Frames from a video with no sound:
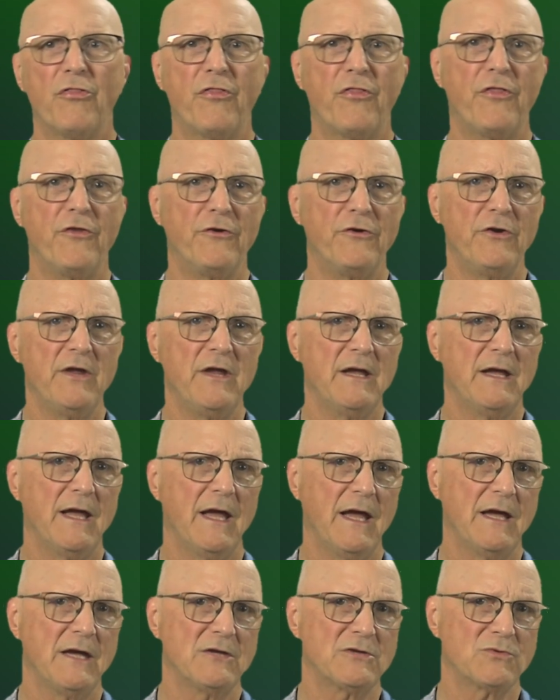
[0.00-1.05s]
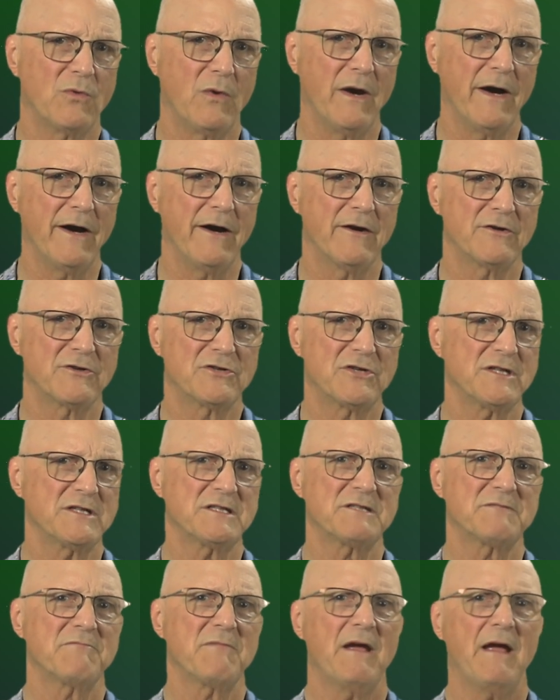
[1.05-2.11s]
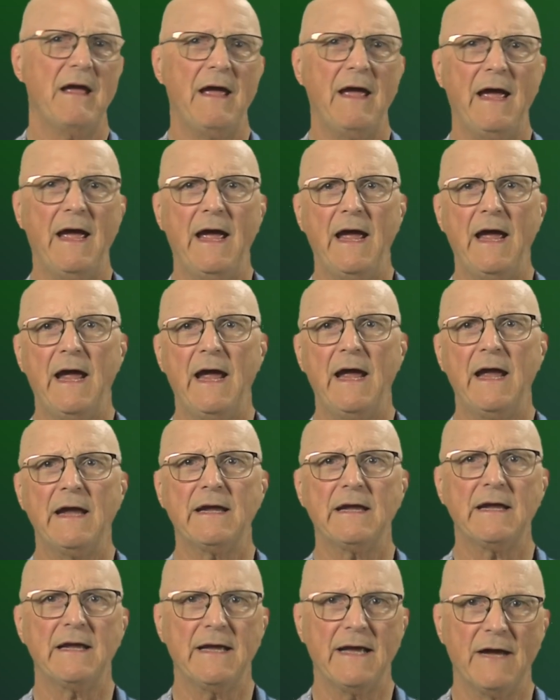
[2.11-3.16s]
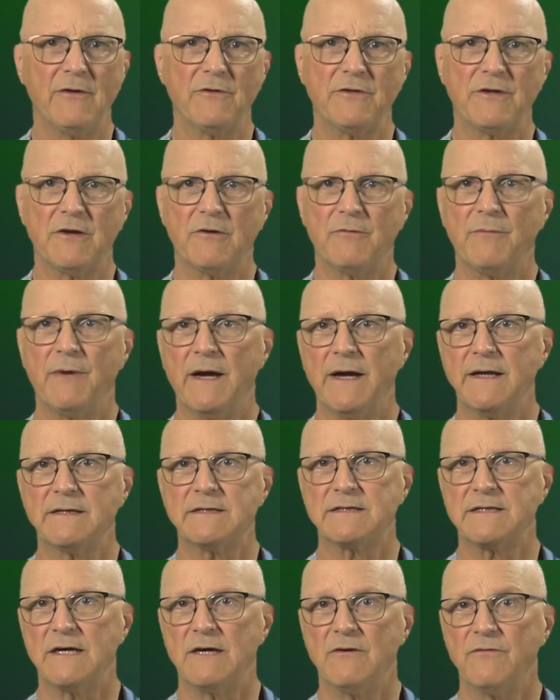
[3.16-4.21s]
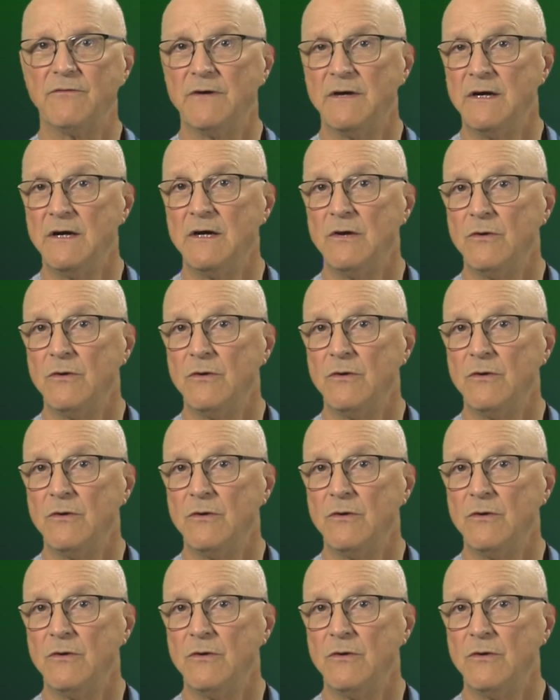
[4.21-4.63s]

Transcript: 30 gauge wire just hanging out there by itself